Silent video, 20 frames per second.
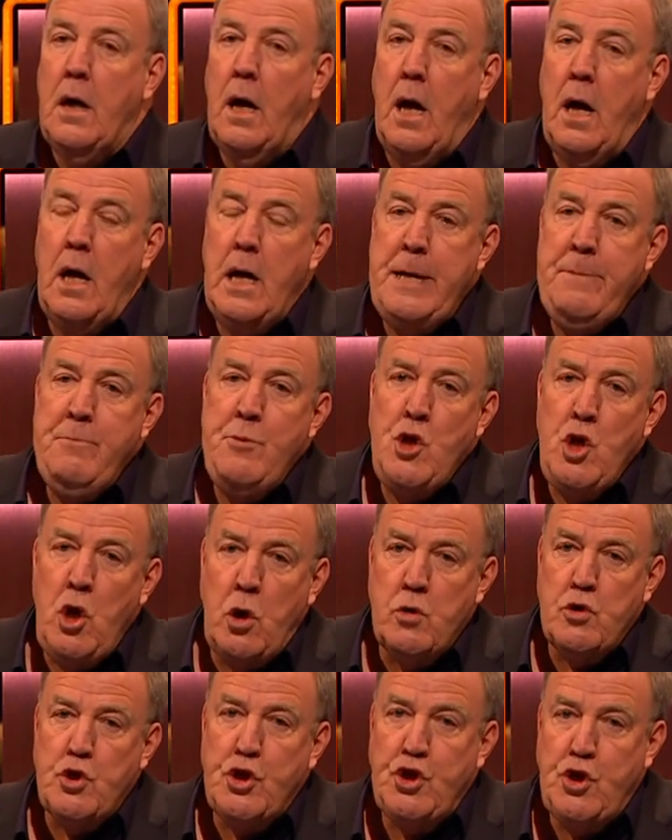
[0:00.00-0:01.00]
I'm
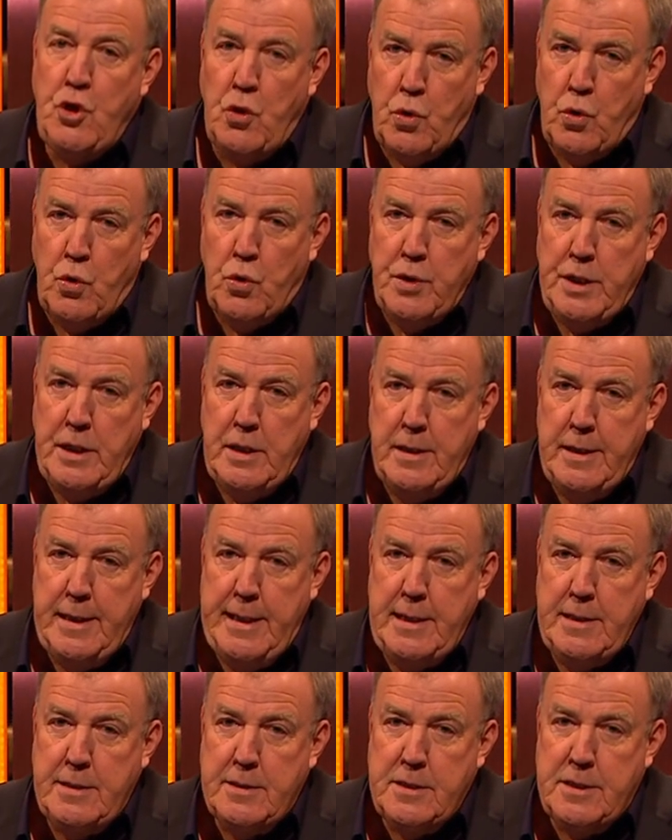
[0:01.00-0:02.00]
not sure you
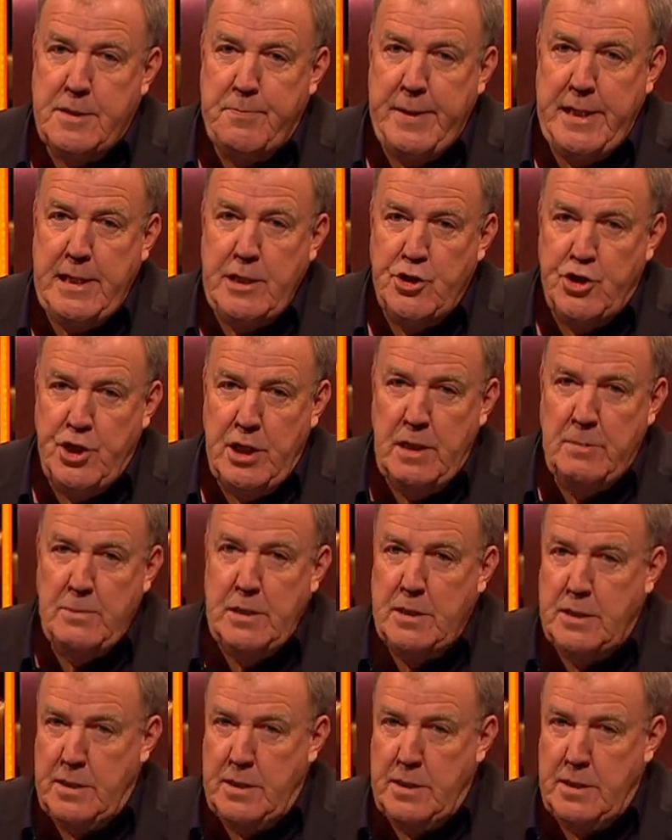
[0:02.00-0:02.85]
need to speak German